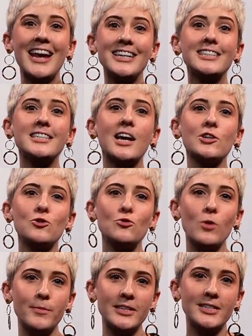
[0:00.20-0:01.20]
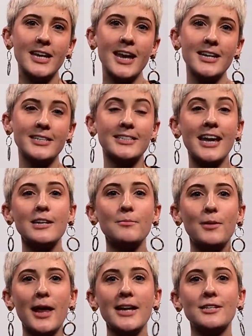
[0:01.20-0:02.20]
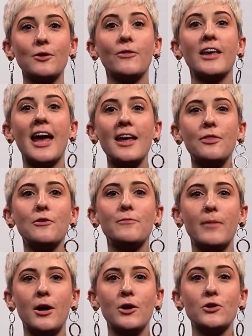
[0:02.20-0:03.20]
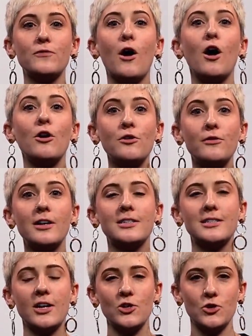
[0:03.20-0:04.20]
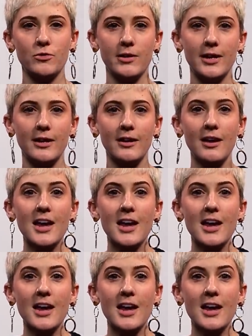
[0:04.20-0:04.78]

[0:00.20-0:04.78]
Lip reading: International Women's Day has taken place on the 8th of March for over a century.